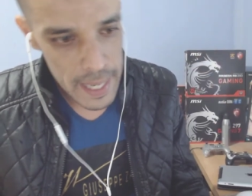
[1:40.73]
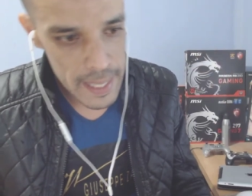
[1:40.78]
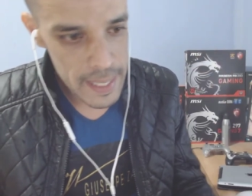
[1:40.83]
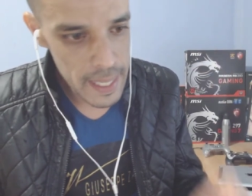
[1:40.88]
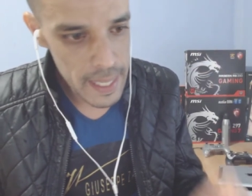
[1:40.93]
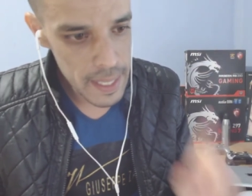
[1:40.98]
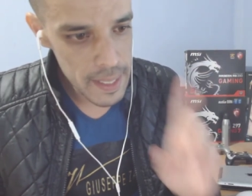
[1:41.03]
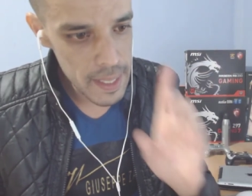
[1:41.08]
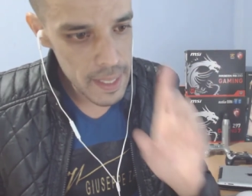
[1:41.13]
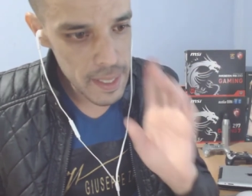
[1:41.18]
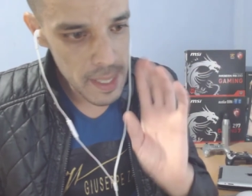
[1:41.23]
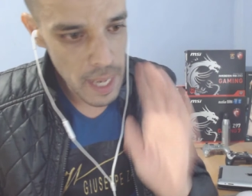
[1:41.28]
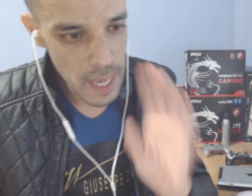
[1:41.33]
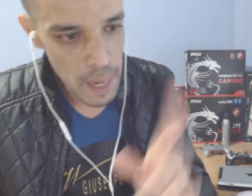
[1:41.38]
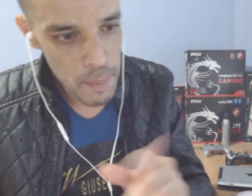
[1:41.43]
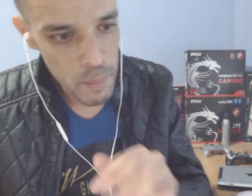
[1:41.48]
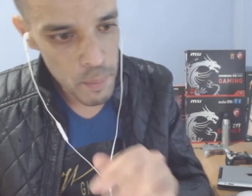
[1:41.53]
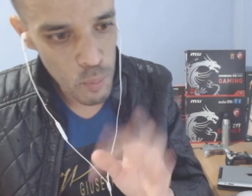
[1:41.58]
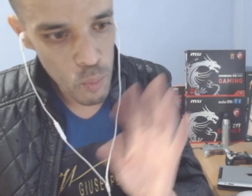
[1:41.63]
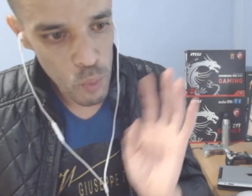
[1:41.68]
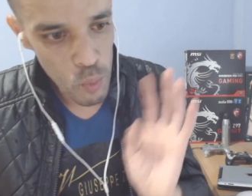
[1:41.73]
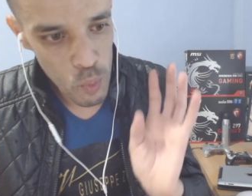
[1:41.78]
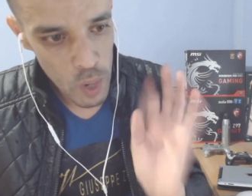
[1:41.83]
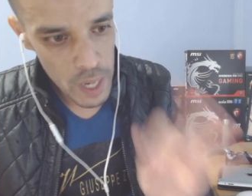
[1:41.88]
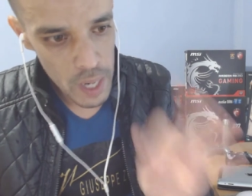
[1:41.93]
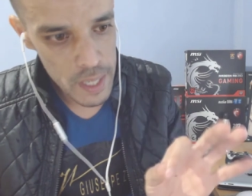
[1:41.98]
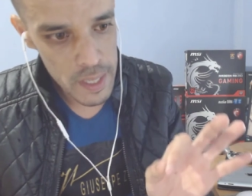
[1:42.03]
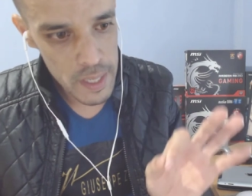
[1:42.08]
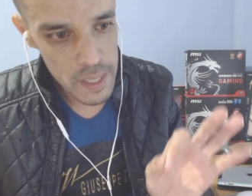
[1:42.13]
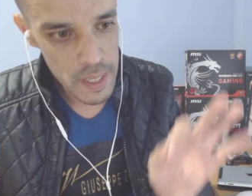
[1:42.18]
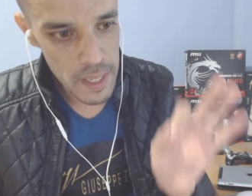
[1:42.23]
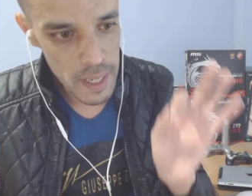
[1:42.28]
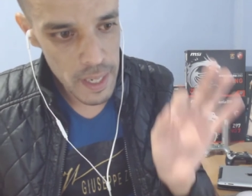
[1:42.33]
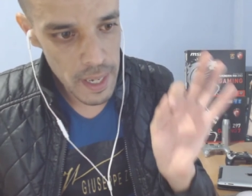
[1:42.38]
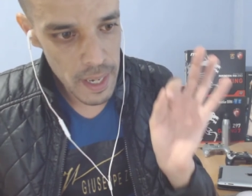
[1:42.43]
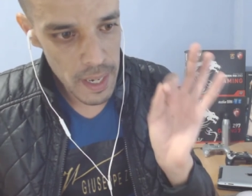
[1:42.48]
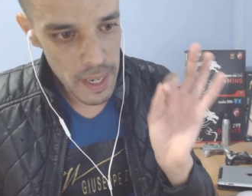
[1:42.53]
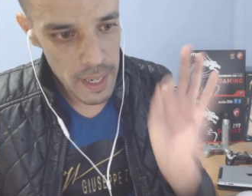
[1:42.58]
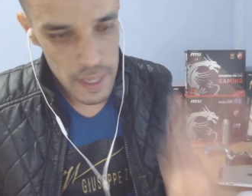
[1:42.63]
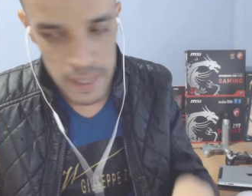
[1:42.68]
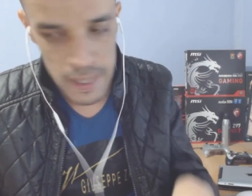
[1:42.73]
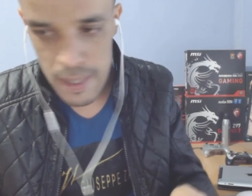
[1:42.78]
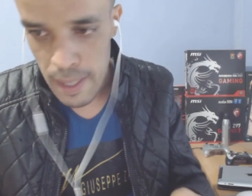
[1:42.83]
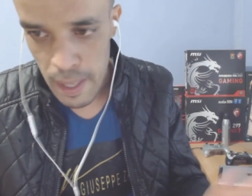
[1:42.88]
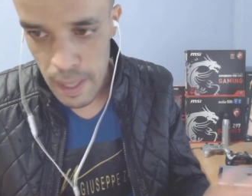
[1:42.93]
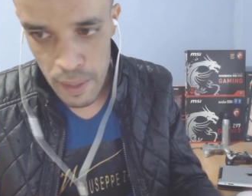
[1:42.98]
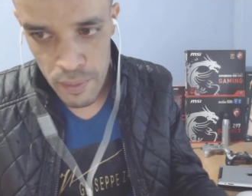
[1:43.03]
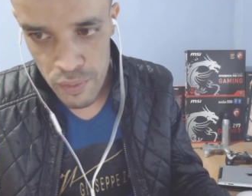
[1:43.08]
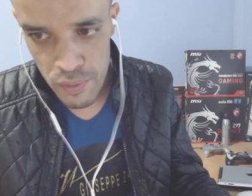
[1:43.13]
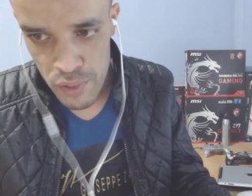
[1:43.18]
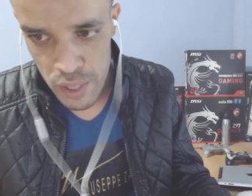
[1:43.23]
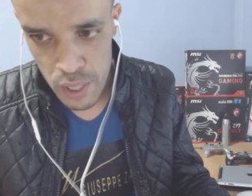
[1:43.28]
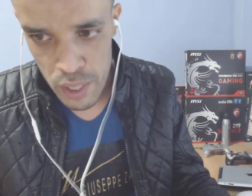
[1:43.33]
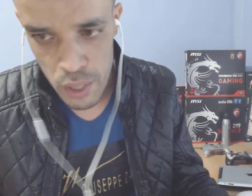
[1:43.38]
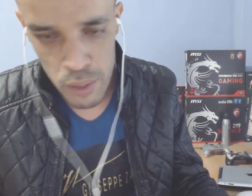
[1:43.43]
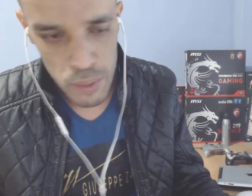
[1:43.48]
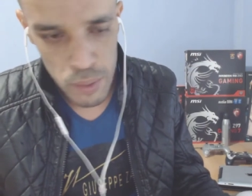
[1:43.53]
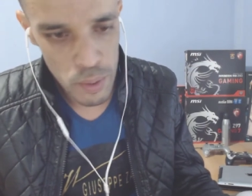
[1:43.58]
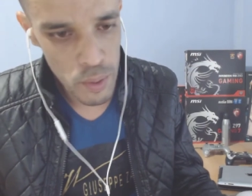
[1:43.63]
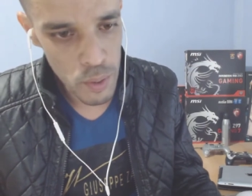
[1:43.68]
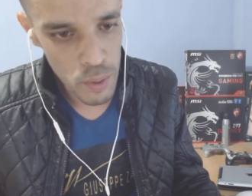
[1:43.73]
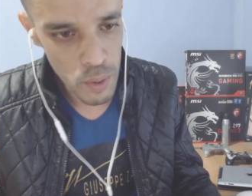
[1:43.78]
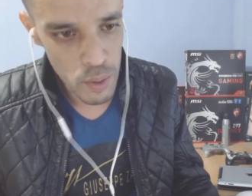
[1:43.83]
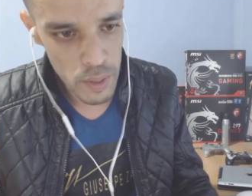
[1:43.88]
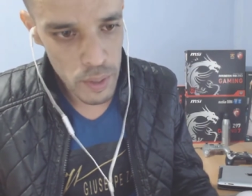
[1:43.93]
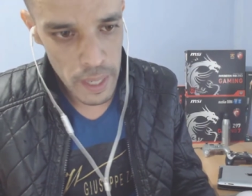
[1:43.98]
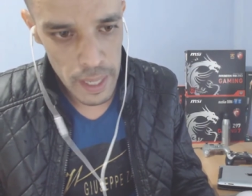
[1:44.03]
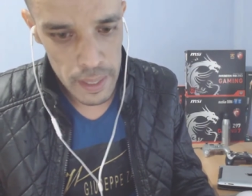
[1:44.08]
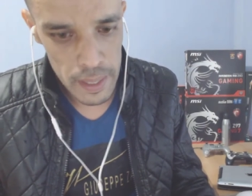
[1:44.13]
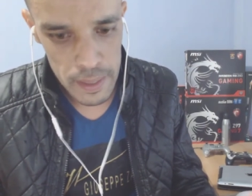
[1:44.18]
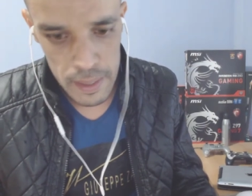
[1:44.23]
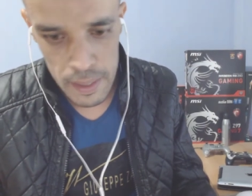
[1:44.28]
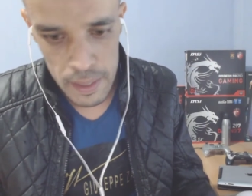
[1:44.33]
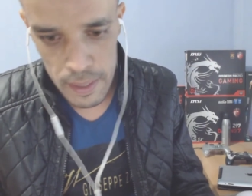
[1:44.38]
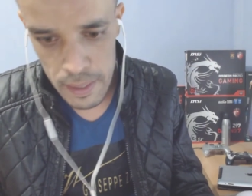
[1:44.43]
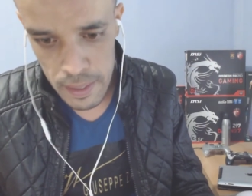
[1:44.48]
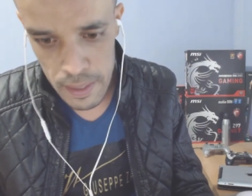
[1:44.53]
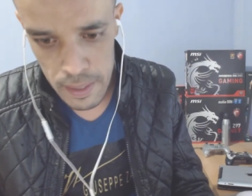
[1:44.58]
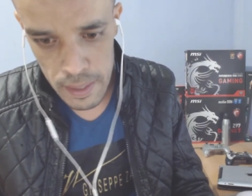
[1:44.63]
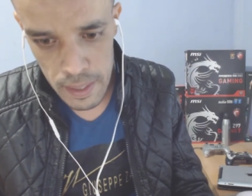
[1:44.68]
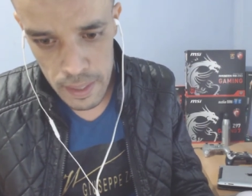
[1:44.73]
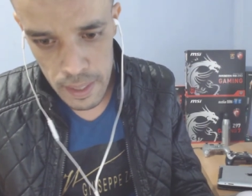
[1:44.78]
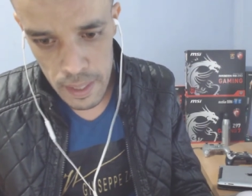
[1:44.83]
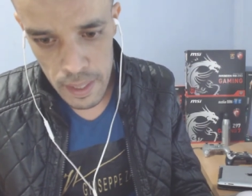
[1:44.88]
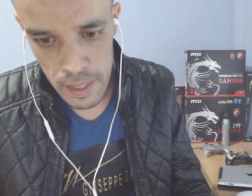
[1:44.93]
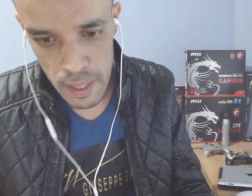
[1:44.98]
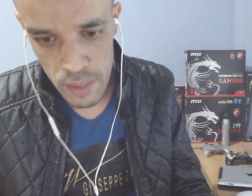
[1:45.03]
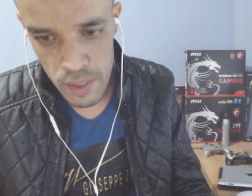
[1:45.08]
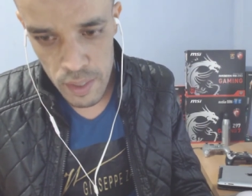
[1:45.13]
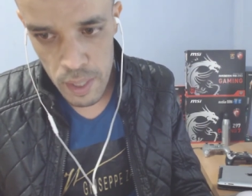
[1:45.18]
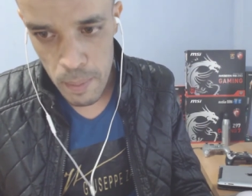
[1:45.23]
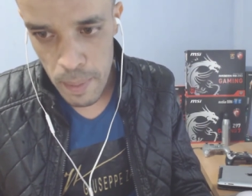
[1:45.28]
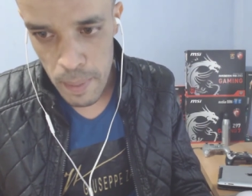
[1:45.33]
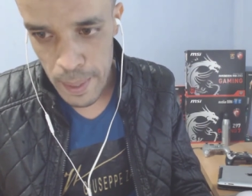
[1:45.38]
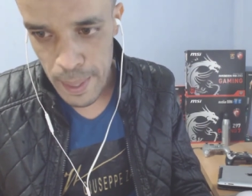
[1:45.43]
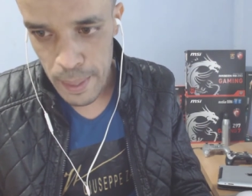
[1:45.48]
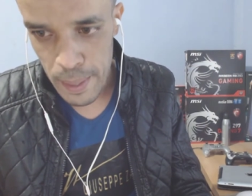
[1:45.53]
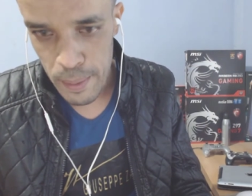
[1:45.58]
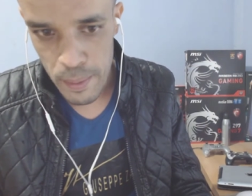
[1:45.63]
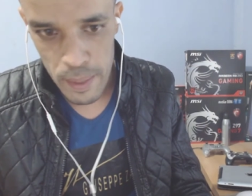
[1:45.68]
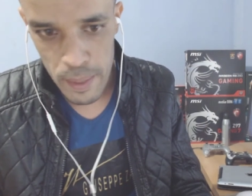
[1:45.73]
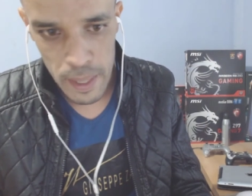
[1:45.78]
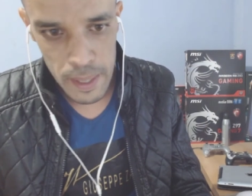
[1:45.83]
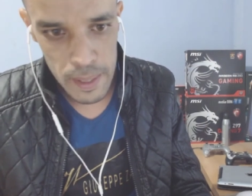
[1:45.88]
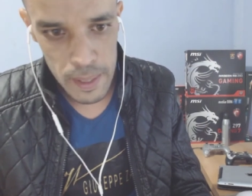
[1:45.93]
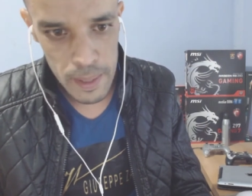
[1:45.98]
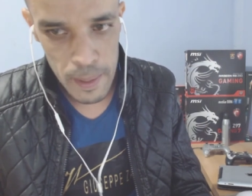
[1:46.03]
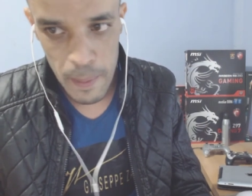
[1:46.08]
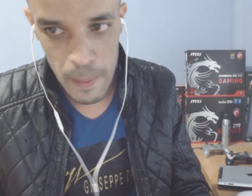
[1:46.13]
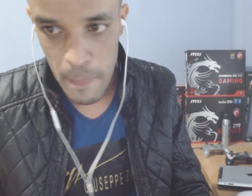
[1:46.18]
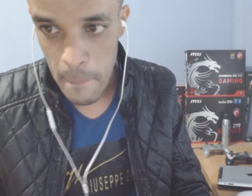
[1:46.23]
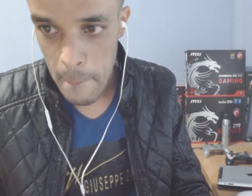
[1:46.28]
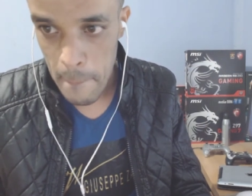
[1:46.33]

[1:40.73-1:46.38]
i just come watch elisa if she throw or not if she make it or not